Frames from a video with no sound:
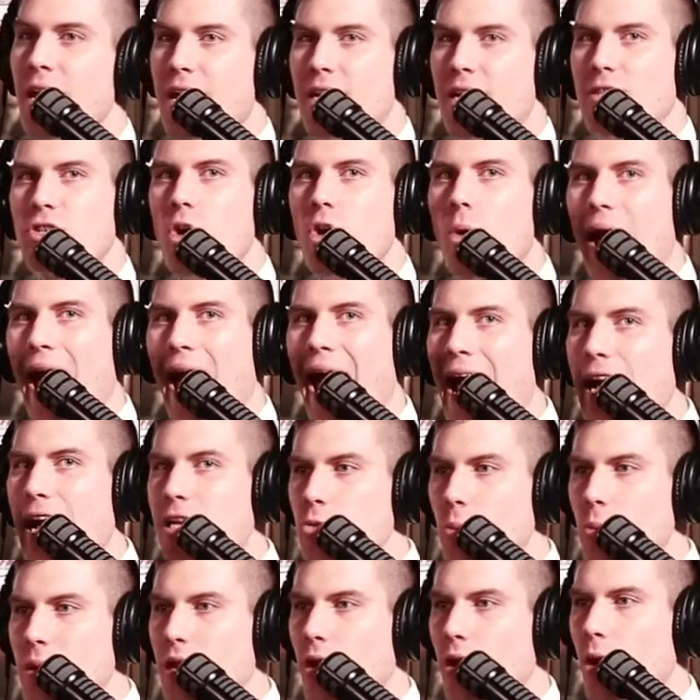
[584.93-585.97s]
And so
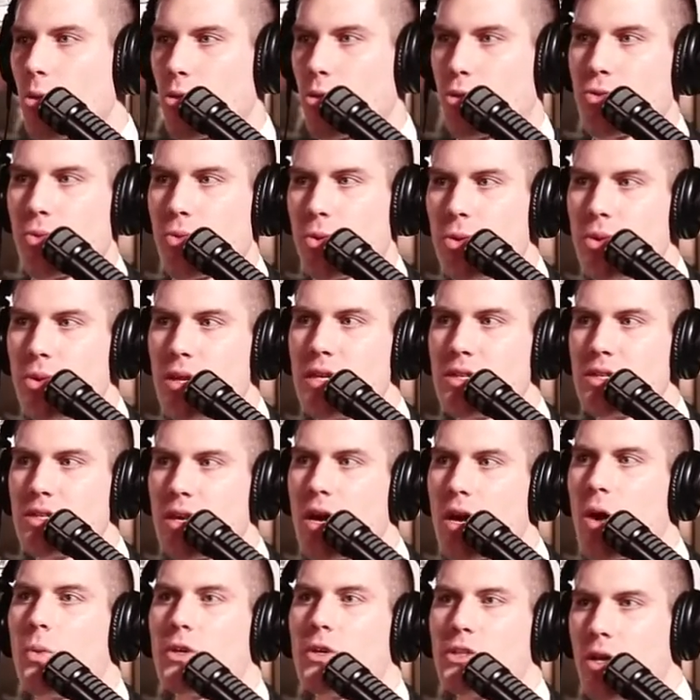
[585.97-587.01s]
as we go through this,
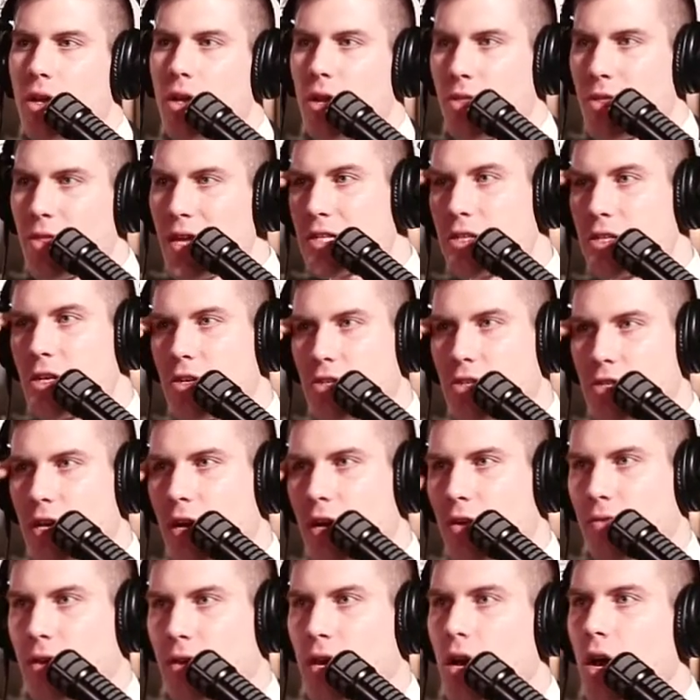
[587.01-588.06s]
I want you to think to
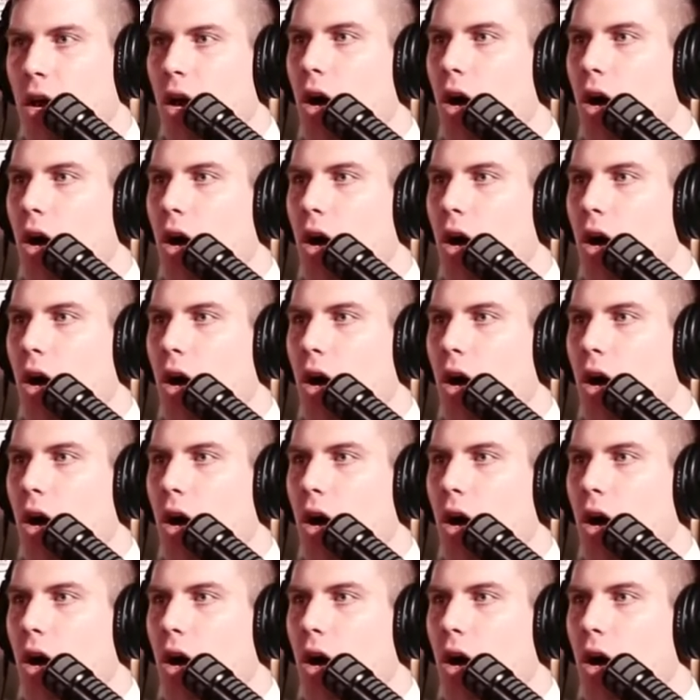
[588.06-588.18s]
yourself,